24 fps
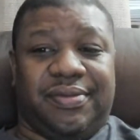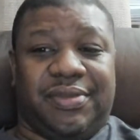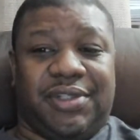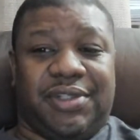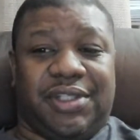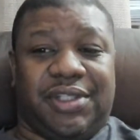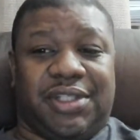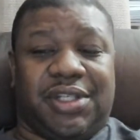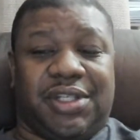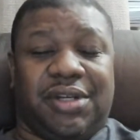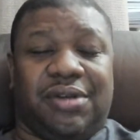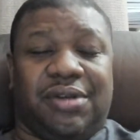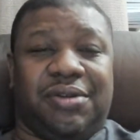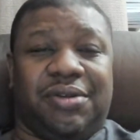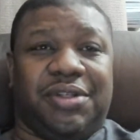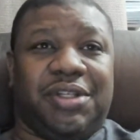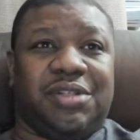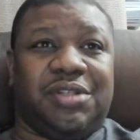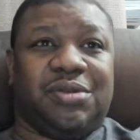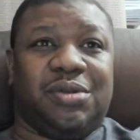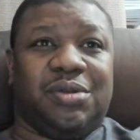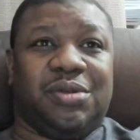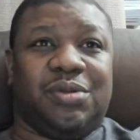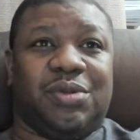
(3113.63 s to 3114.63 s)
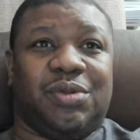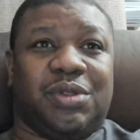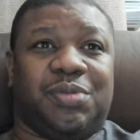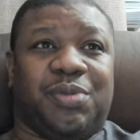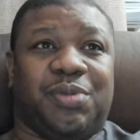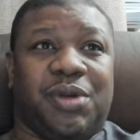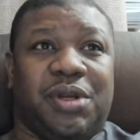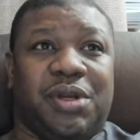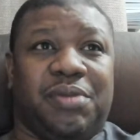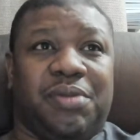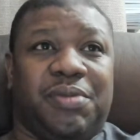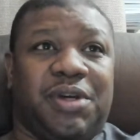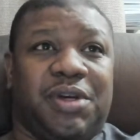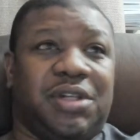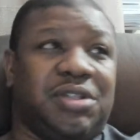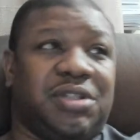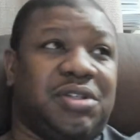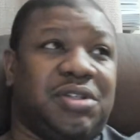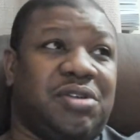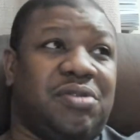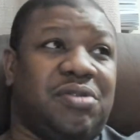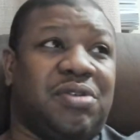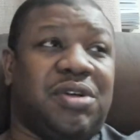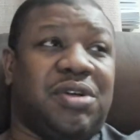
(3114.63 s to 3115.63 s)
So this was pretty much
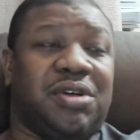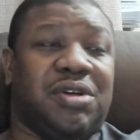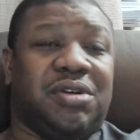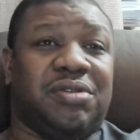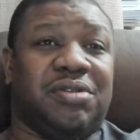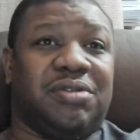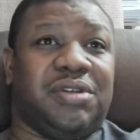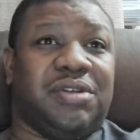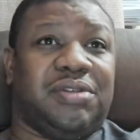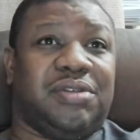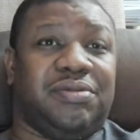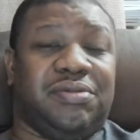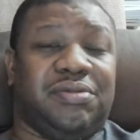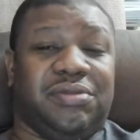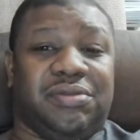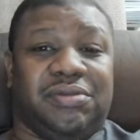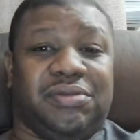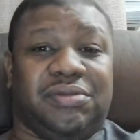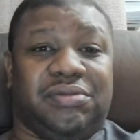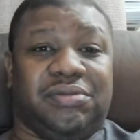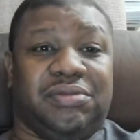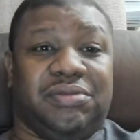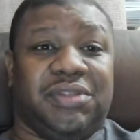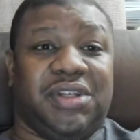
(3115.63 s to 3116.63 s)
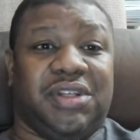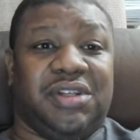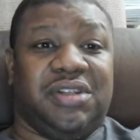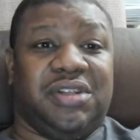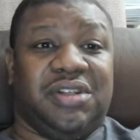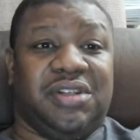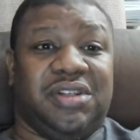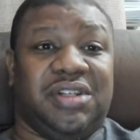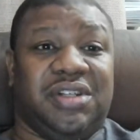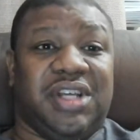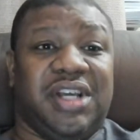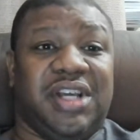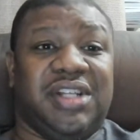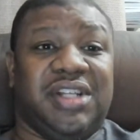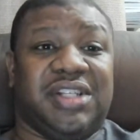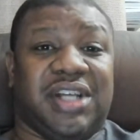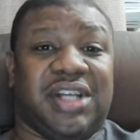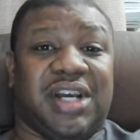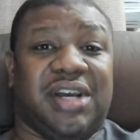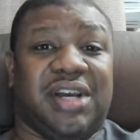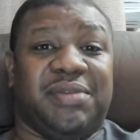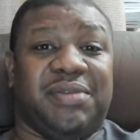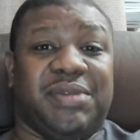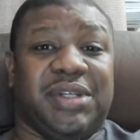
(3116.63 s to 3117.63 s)
going on in the
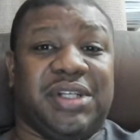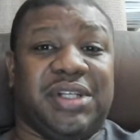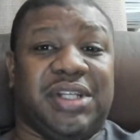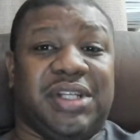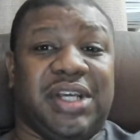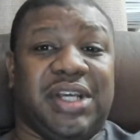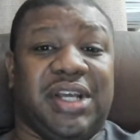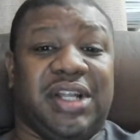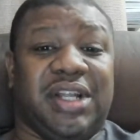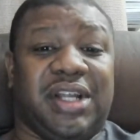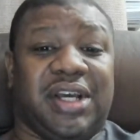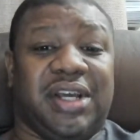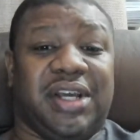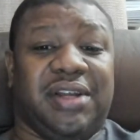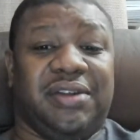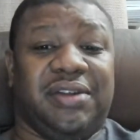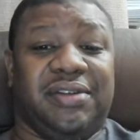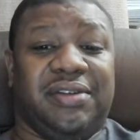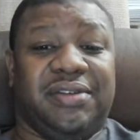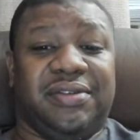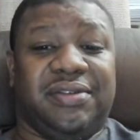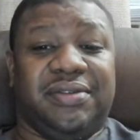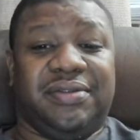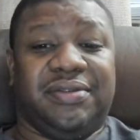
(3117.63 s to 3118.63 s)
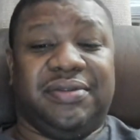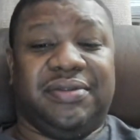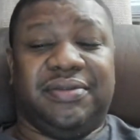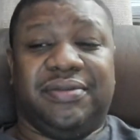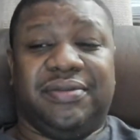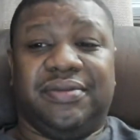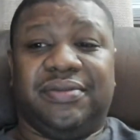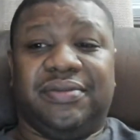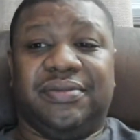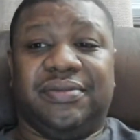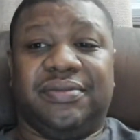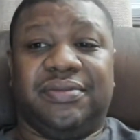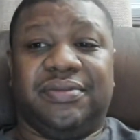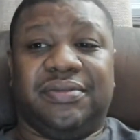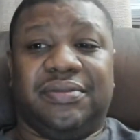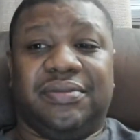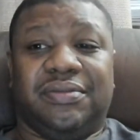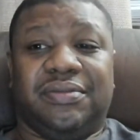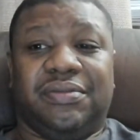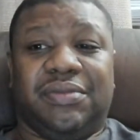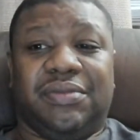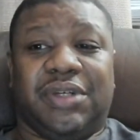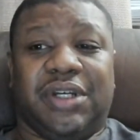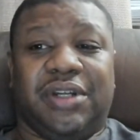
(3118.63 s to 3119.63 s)
daytime, in the daylight.
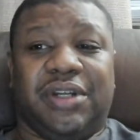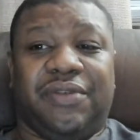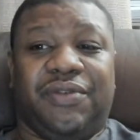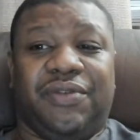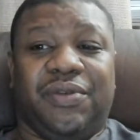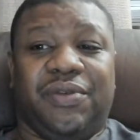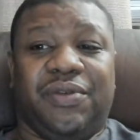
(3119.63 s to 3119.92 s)
But if you